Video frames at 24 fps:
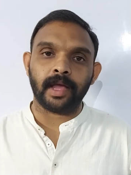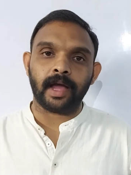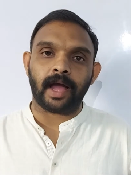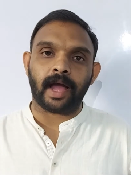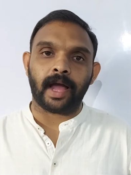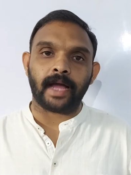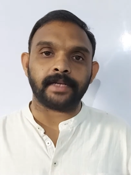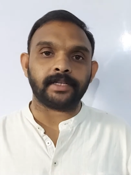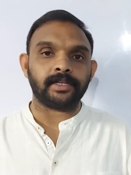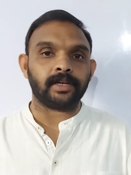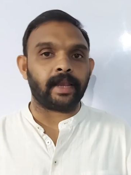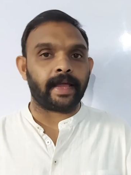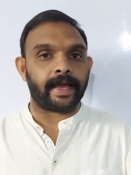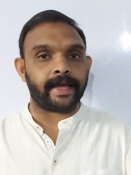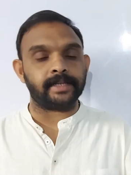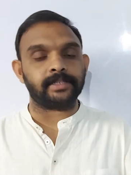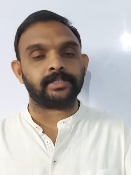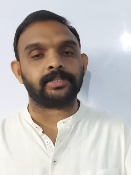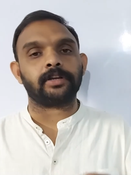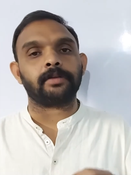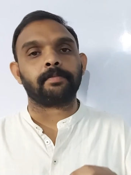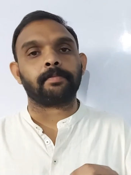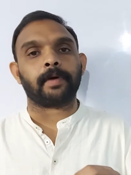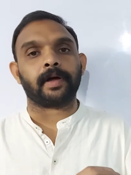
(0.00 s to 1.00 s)
and
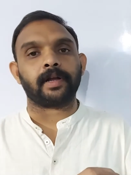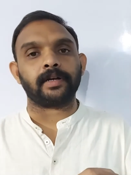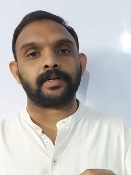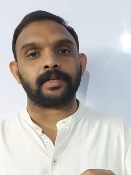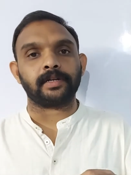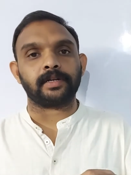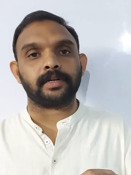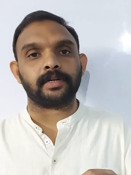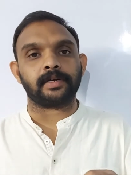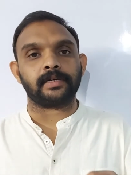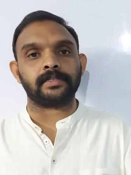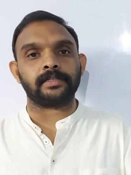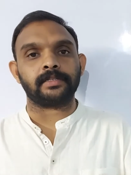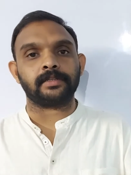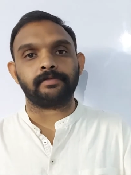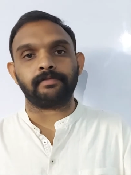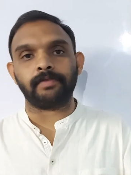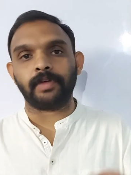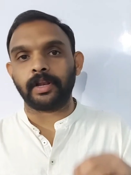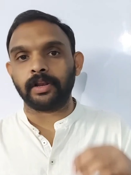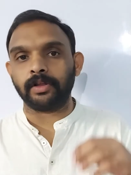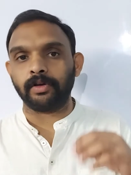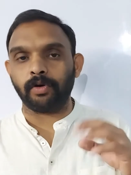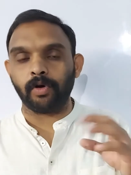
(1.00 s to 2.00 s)
lighter particles
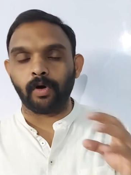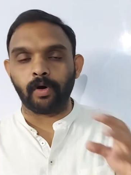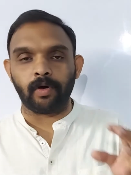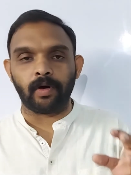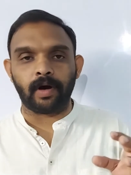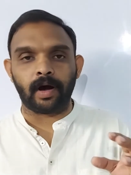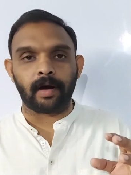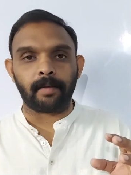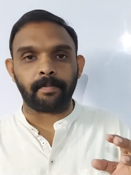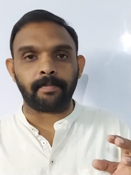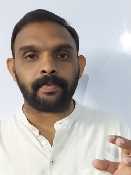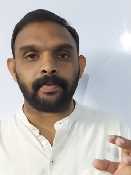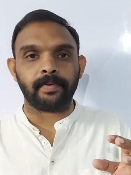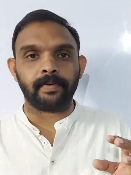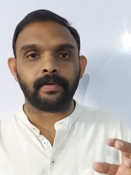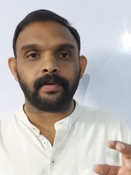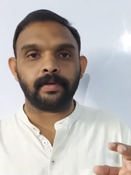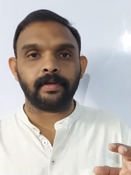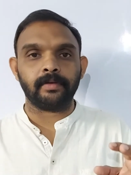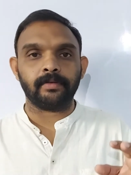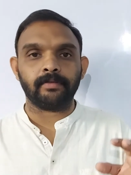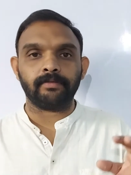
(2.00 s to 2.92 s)
will go up